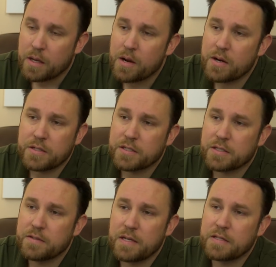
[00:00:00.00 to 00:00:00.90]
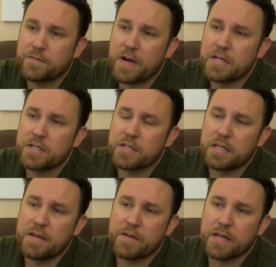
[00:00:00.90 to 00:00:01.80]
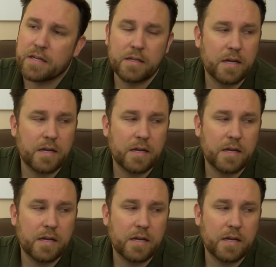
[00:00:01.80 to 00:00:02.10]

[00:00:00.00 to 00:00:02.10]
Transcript: Alright, it's fine, just leave it.